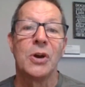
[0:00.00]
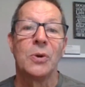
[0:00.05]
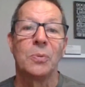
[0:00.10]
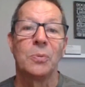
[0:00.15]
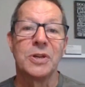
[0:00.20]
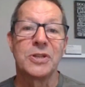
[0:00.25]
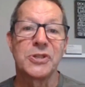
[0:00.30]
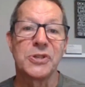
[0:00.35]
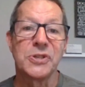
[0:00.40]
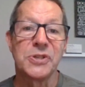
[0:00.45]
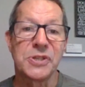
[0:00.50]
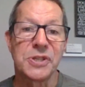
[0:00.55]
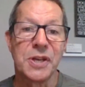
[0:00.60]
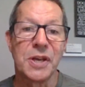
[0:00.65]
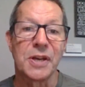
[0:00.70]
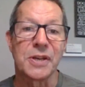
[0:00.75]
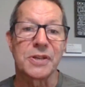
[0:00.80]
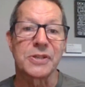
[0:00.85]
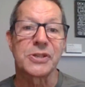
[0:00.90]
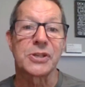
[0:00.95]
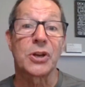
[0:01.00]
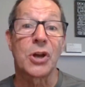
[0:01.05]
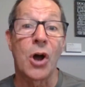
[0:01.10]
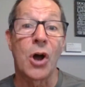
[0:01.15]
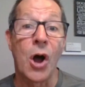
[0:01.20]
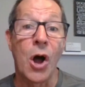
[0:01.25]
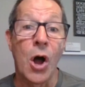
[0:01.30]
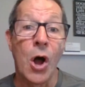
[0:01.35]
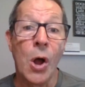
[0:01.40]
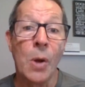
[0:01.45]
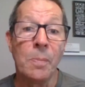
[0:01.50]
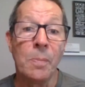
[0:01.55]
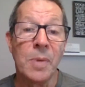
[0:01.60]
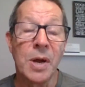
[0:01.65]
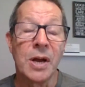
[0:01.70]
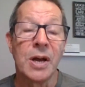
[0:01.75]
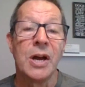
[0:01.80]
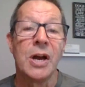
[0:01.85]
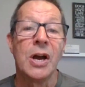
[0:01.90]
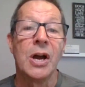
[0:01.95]
which is this: calm,
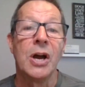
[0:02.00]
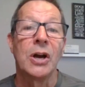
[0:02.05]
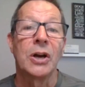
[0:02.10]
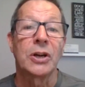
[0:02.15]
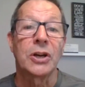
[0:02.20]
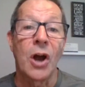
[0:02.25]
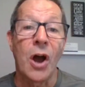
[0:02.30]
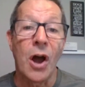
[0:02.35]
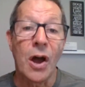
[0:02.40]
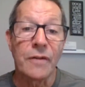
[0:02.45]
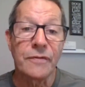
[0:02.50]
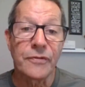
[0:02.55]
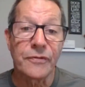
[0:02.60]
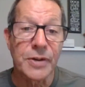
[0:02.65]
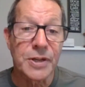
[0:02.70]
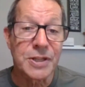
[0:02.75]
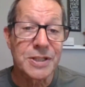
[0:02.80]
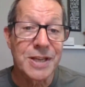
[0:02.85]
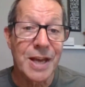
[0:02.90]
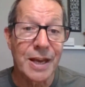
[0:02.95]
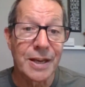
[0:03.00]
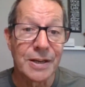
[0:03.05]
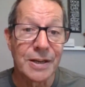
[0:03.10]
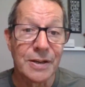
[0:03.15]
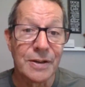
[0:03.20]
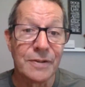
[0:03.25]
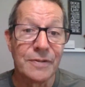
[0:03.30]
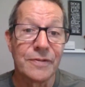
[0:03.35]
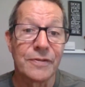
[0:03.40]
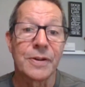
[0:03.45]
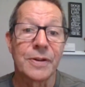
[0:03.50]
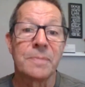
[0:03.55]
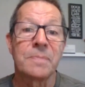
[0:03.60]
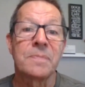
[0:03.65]
confrontative,